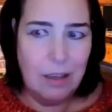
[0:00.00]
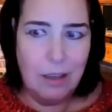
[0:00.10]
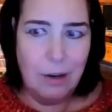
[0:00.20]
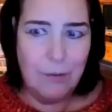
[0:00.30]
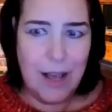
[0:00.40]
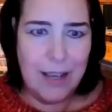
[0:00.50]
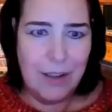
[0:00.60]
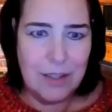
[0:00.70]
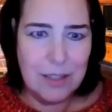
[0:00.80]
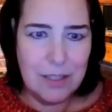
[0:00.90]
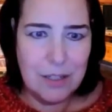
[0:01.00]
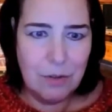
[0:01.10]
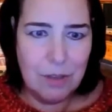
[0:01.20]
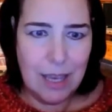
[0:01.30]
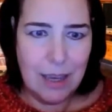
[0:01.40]
your files,
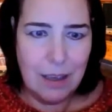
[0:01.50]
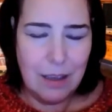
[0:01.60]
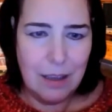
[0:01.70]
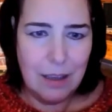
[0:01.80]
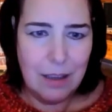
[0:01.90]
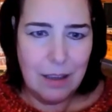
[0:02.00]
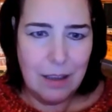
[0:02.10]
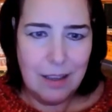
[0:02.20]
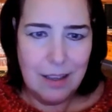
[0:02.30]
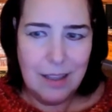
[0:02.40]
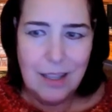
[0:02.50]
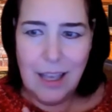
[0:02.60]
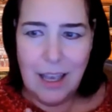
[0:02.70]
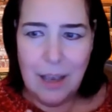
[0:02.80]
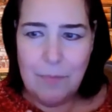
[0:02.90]
don't they?
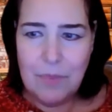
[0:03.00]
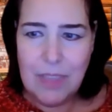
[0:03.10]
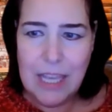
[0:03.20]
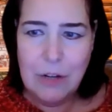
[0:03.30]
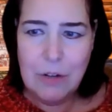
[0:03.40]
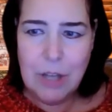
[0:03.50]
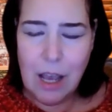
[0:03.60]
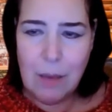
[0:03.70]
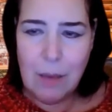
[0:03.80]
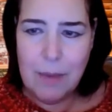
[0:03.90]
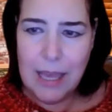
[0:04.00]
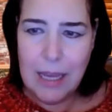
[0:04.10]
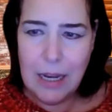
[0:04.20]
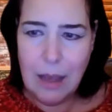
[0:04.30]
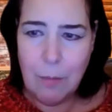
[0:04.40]
Can you talk a
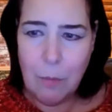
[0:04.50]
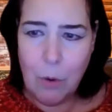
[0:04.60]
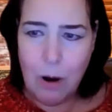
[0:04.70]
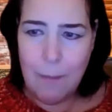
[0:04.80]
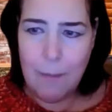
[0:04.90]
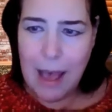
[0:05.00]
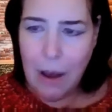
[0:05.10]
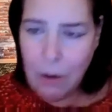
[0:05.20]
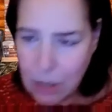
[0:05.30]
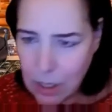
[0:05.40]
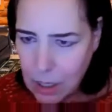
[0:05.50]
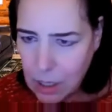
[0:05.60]
bit more about